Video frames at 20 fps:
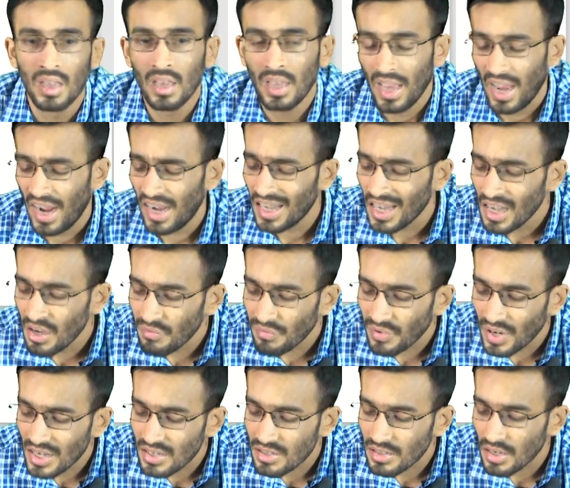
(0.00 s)
An
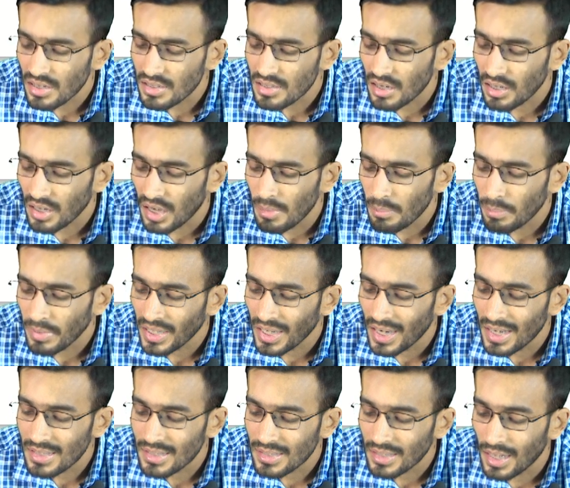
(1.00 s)
infrastructure company
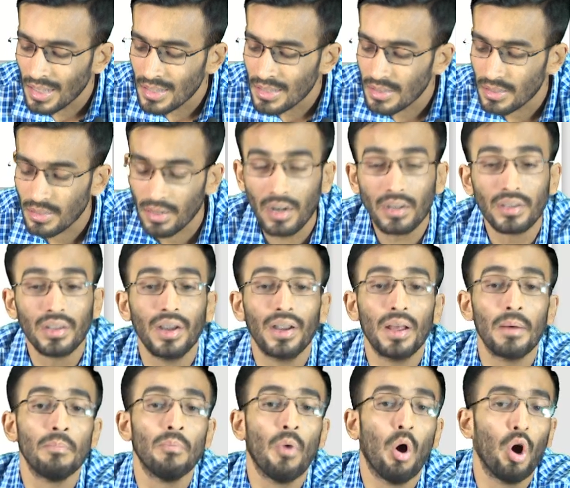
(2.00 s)
has constructed a
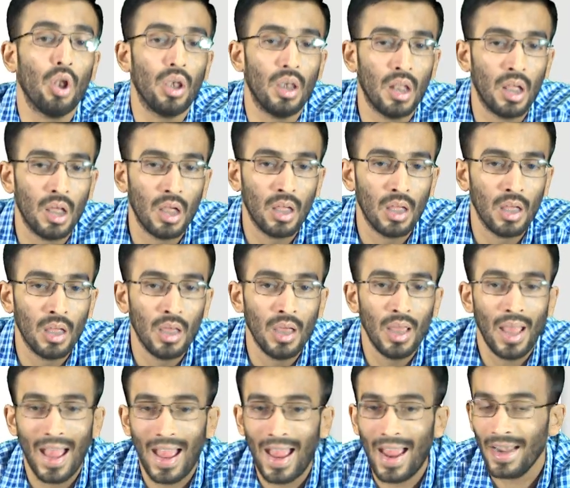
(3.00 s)
mall
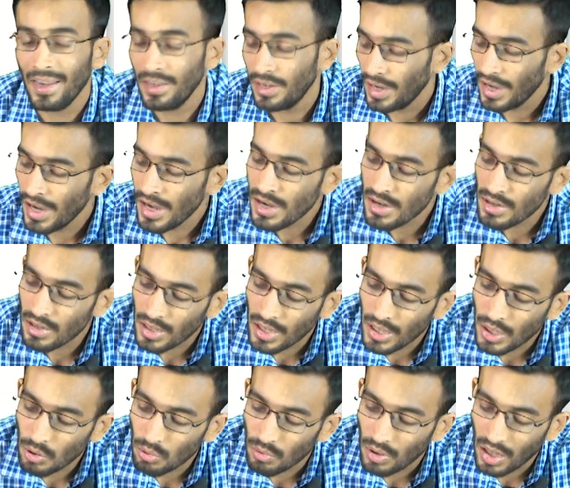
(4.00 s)
and entered
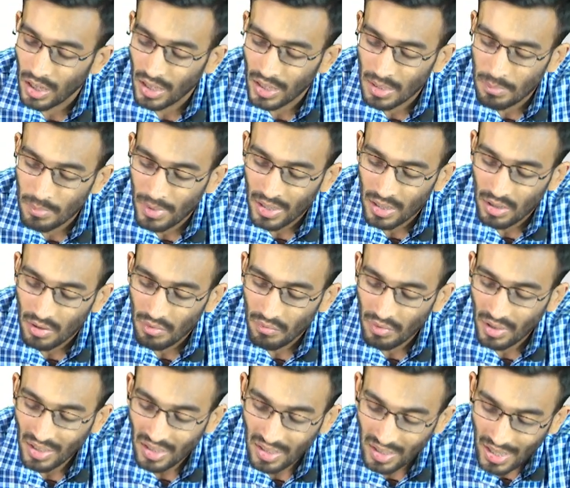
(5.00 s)
into agreement
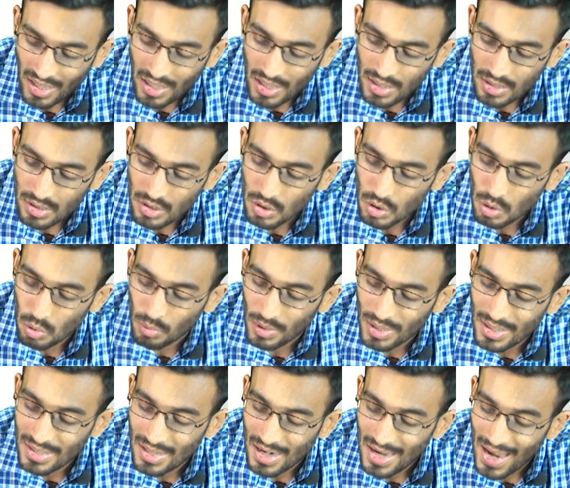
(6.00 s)
with tenants
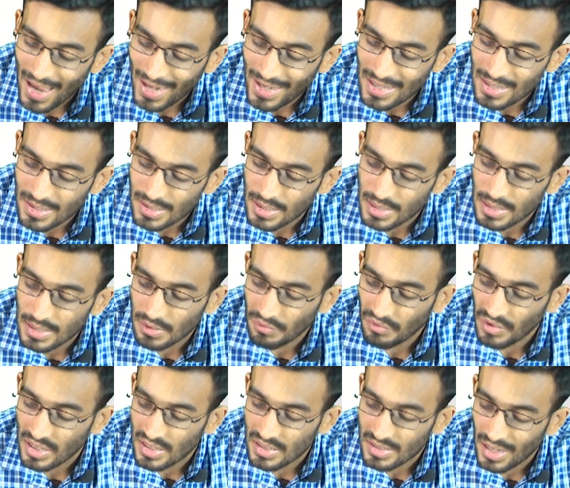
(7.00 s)
towards license
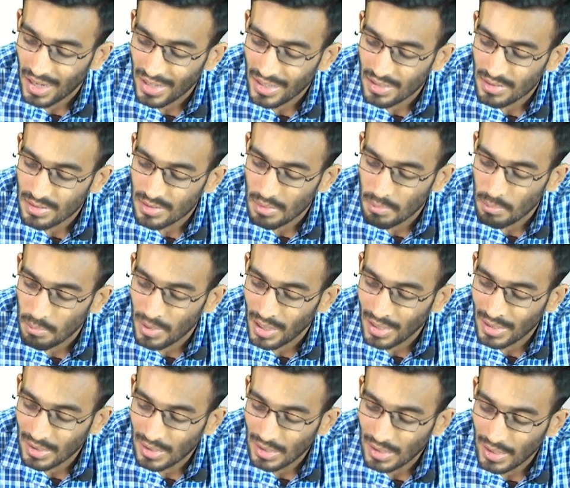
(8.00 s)
fees, that is
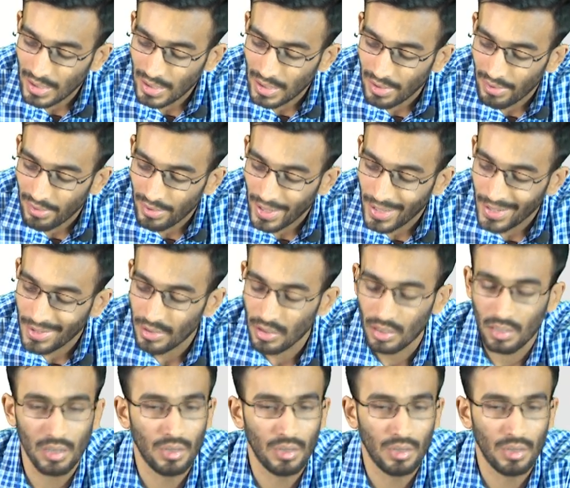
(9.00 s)
monthly rental.